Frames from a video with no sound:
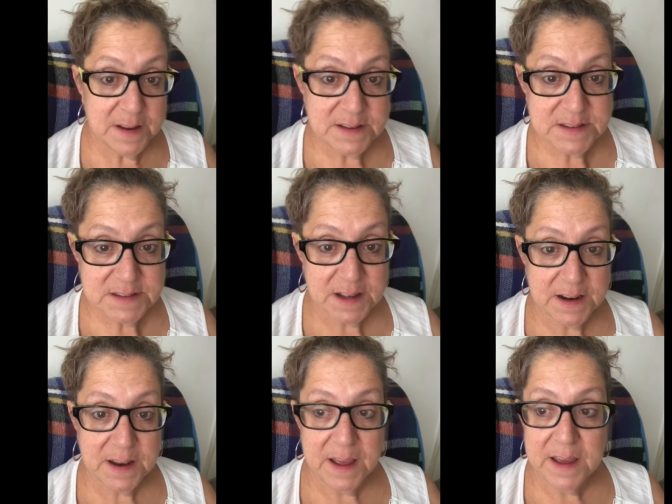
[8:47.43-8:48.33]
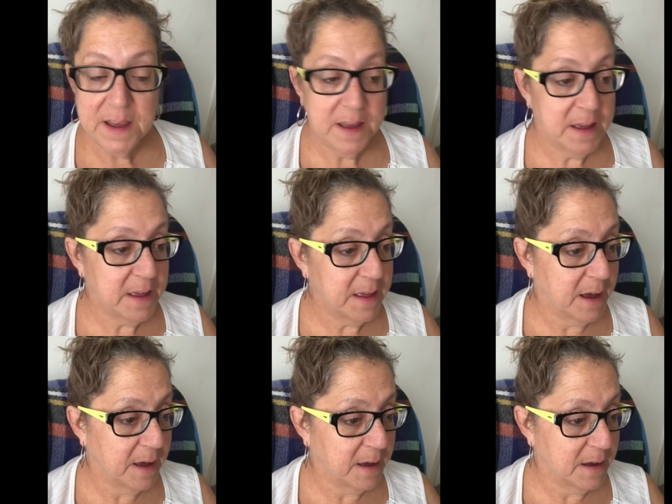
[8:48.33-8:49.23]
It is Sunday,
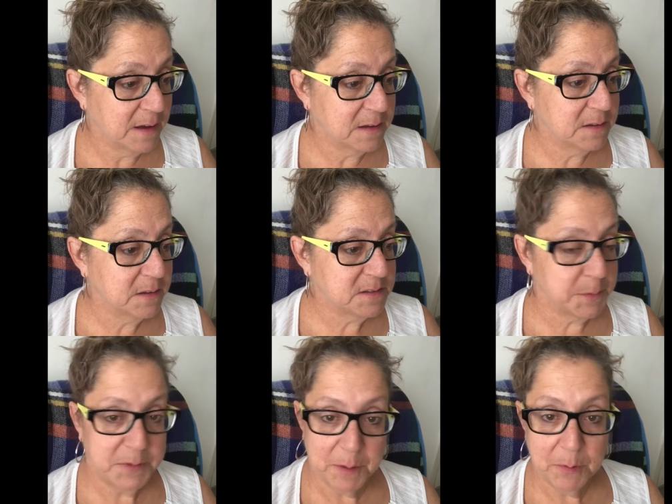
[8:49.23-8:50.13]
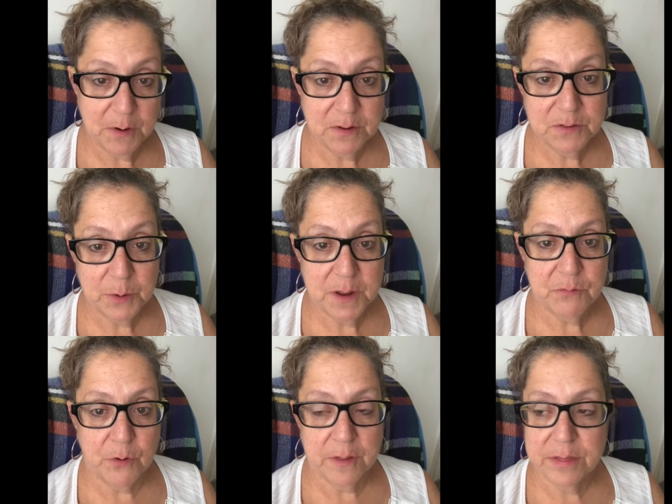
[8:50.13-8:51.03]
uh, September
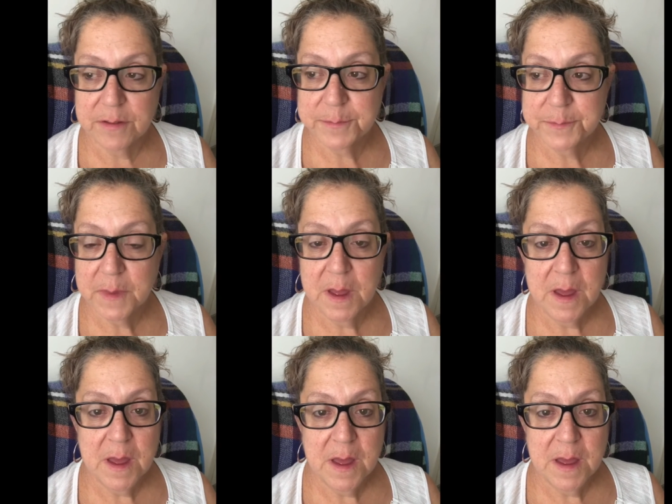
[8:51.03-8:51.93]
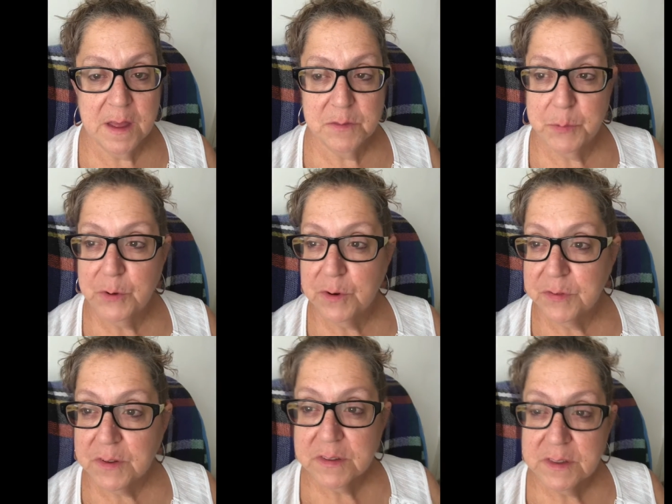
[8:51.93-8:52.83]
24th.
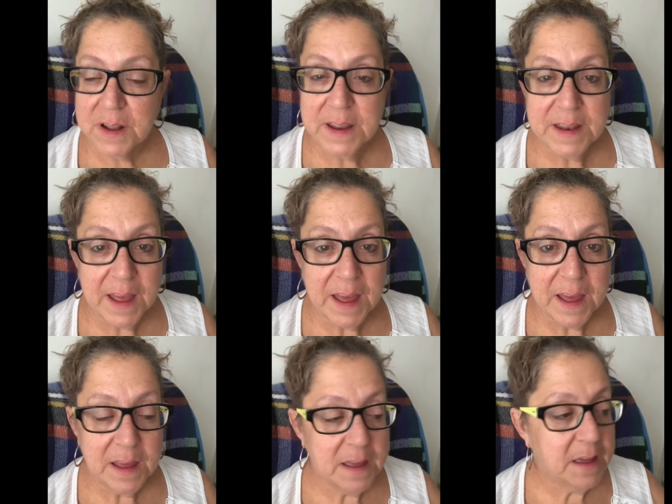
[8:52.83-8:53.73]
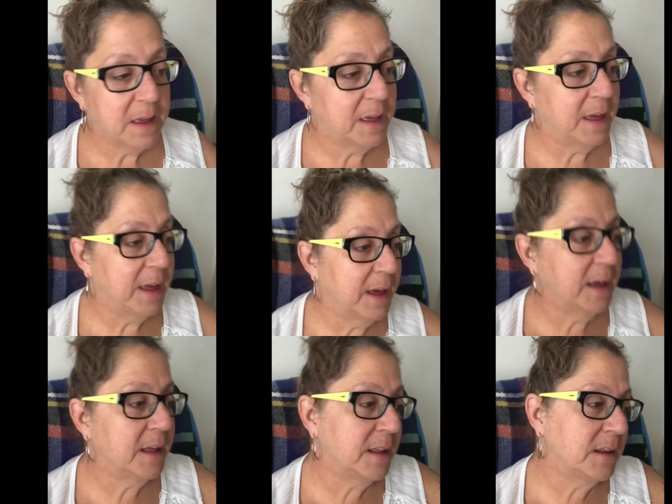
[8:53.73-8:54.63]
Beautiful sunny day
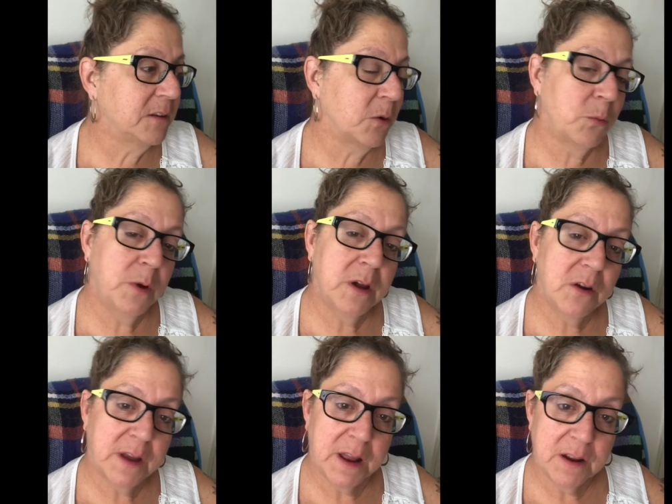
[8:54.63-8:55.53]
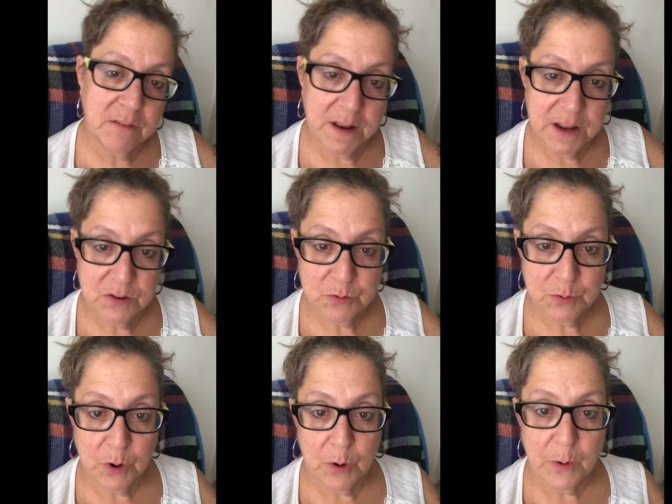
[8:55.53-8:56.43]
and we are getting ready to
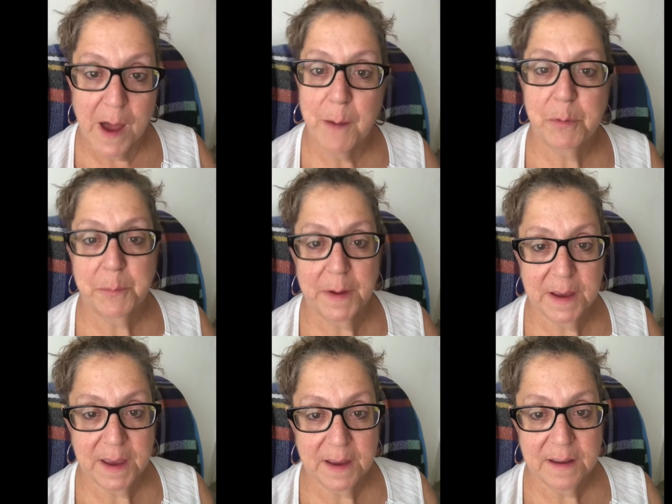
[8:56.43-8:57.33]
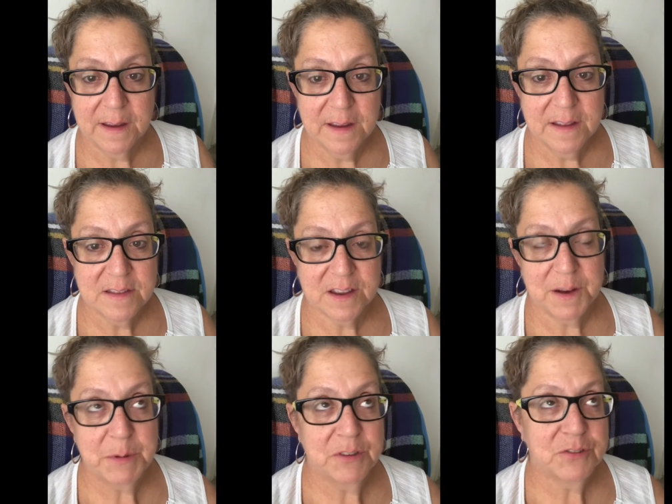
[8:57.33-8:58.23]
go apple picking. It's
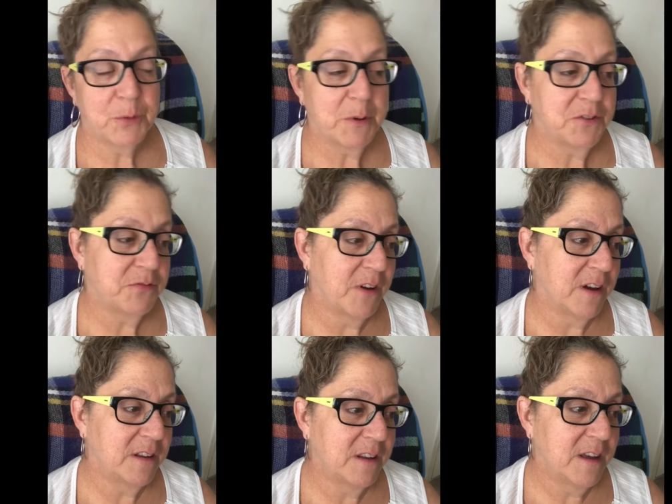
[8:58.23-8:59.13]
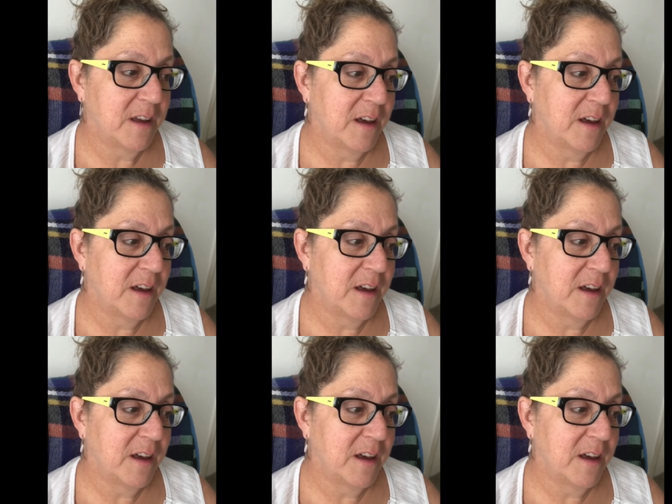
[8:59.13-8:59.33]
going to be so much fun.